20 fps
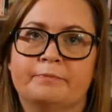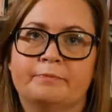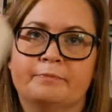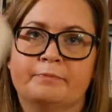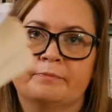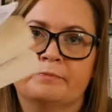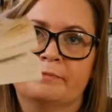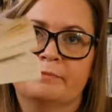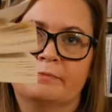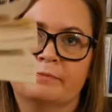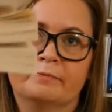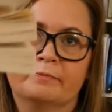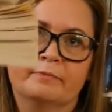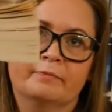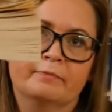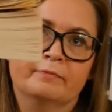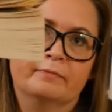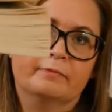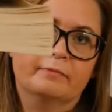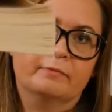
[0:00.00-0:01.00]

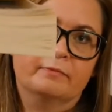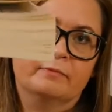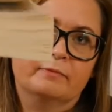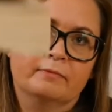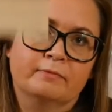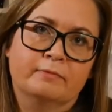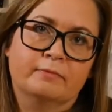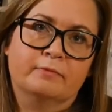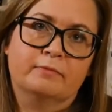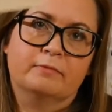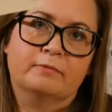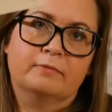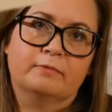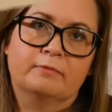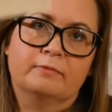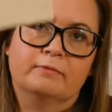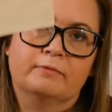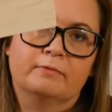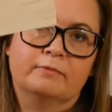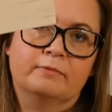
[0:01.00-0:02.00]

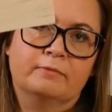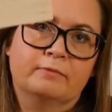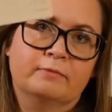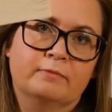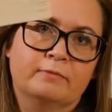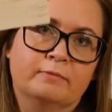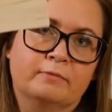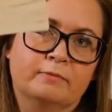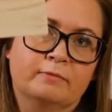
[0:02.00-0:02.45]
[no speech]